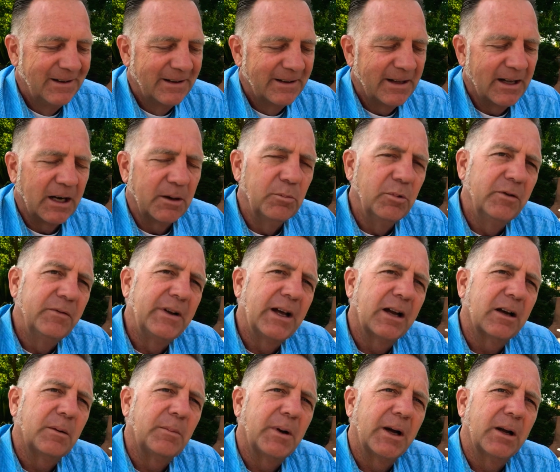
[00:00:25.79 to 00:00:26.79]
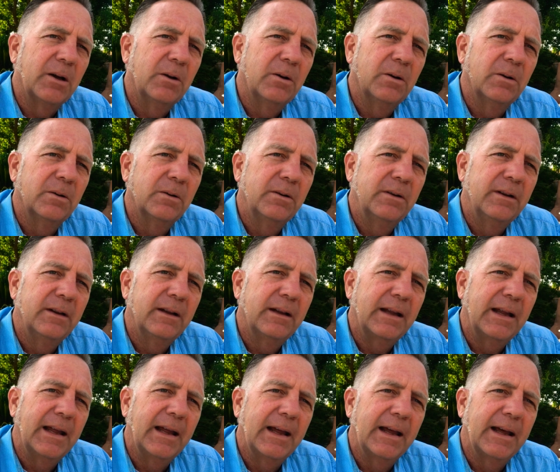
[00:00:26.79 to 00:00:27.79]
Then I moved out on my own,
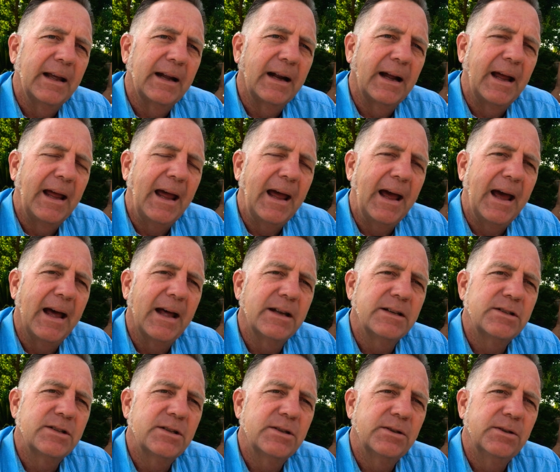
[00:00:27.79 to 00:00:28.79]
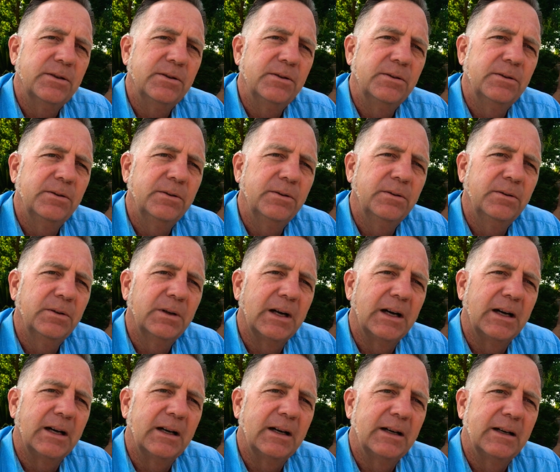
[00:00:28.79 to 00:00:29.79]
and I had to.
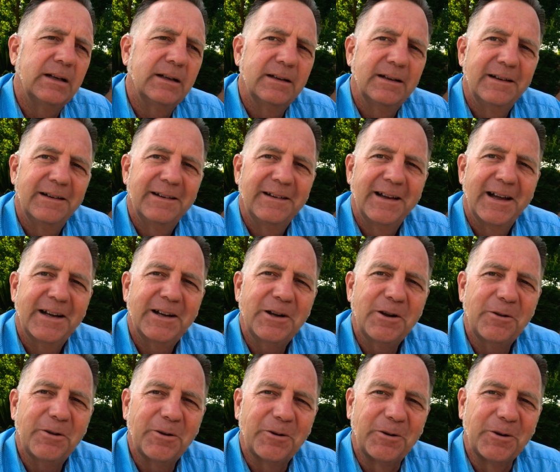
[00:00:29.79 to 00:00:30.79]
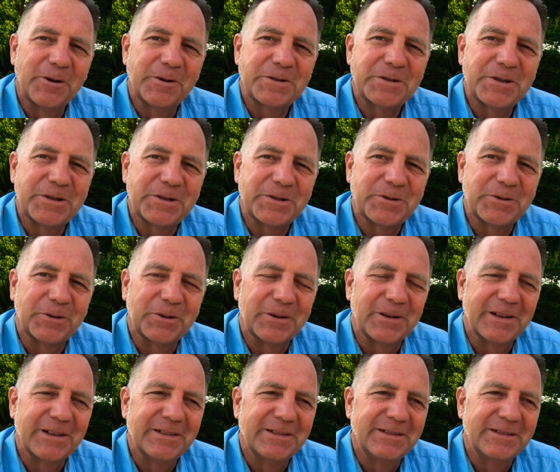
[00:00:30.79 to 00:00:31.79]
Uh, had to go to the grocery store.
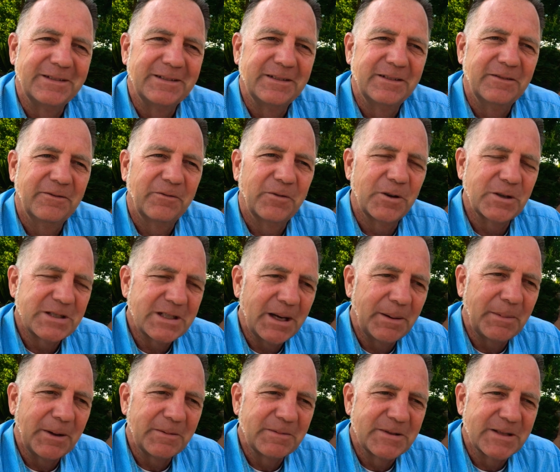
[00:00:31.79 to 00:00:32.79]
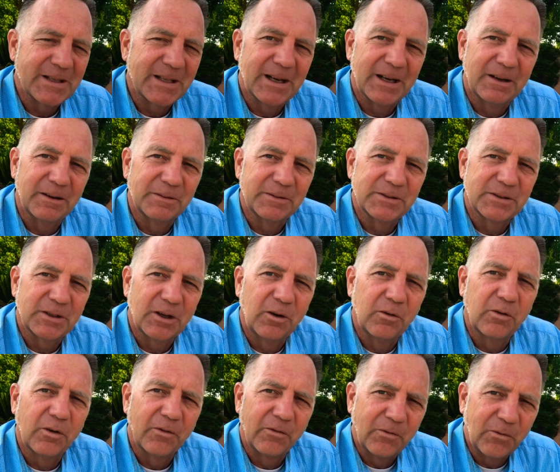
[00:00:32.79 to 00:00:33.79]
And first time I was there, it was
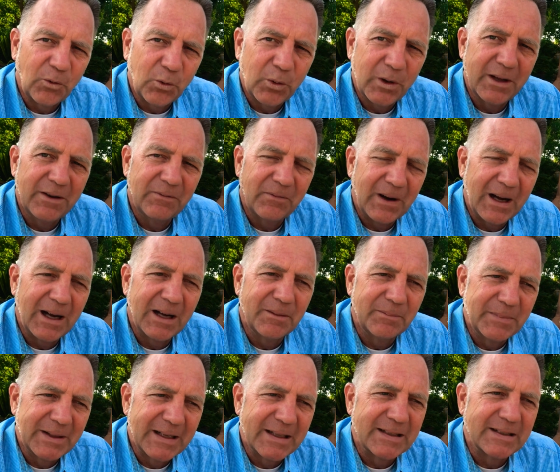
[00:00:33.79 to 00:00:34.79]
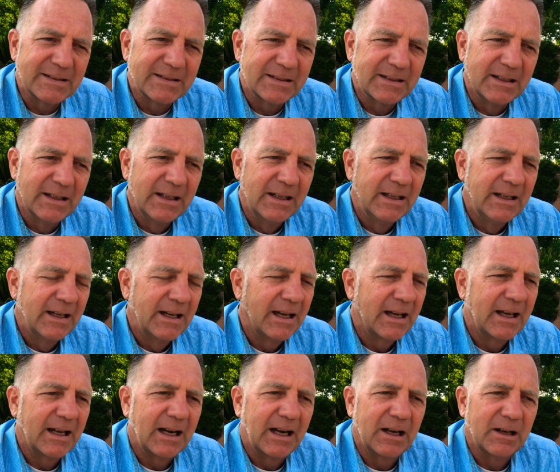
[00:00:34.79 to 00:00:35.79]
over 45 minutes.
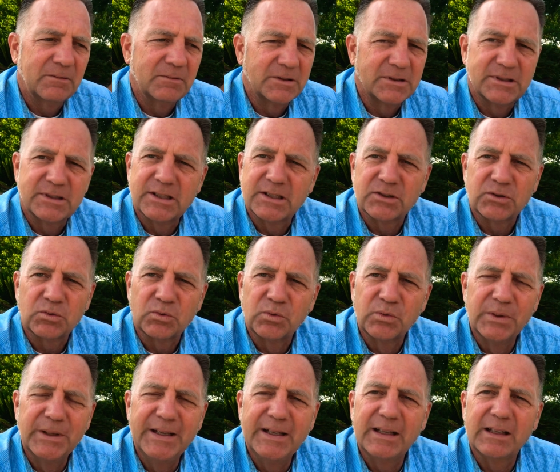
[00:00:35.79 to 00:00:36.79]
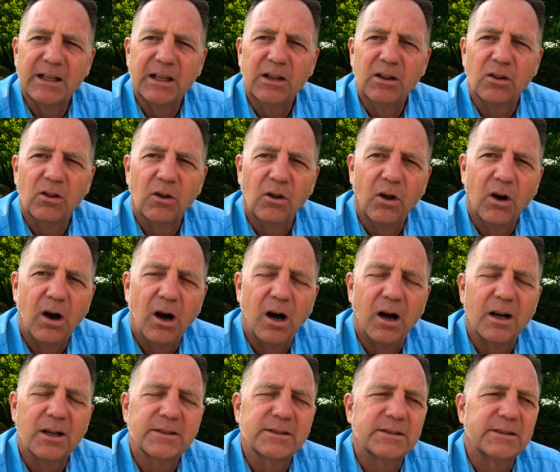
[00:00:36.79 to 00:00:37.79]
And I was just really
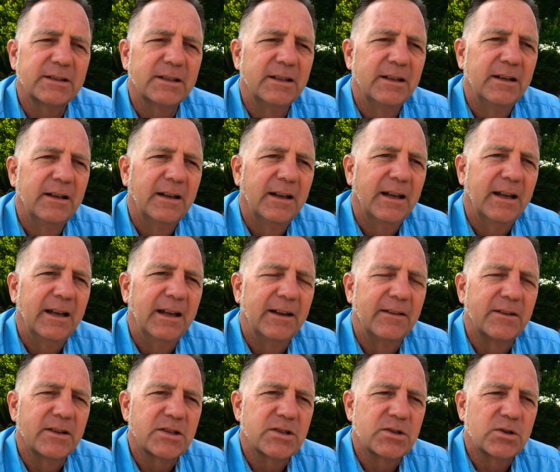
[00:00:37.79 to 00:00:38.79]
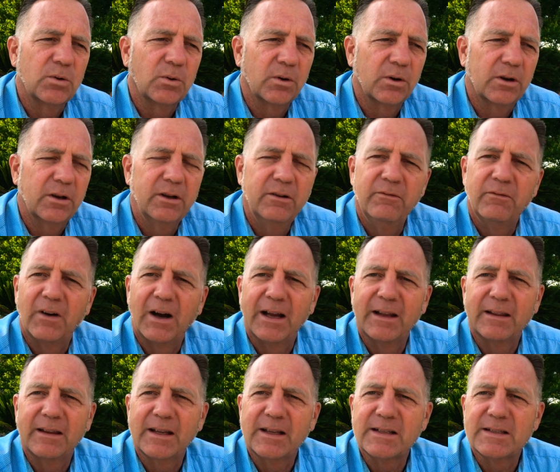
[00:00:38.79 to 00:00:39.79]
lost in the store, couldn't
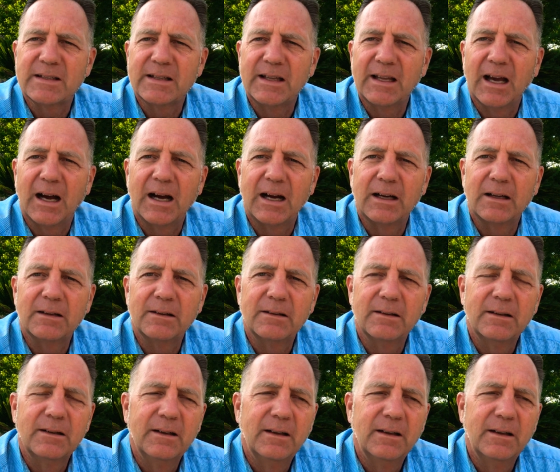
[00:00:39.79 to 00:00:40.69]
find things in the aisle.